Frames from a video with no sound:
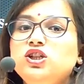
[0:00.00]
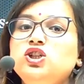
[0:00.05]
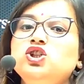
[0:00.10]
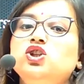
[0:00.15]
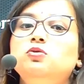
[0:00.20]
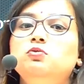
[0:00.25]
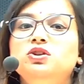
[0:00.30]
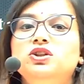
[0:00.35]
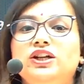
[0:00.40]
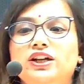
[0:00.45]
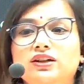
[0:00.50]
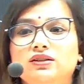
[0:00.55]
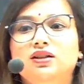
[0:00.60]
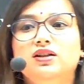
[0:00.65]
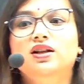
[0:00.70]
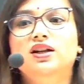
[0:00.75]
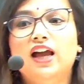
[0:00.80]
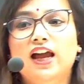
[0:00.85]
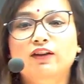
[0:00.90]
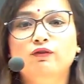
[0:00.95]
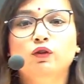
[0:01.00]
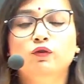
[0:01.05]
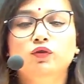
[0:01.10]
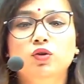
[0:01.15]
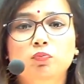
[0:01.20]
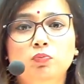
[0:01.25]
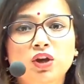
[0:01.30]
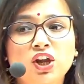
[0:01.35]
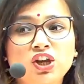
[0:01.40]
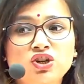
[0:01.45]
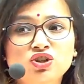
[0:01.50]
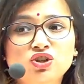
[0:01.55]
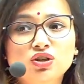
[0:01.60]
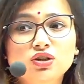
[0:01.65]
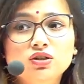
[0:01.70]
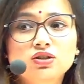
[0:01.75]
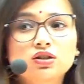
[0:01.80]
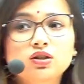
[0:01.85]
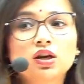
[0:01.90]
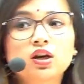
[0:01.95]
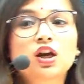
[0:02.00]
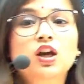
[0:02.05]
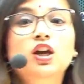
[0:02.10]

terminate the life of the patient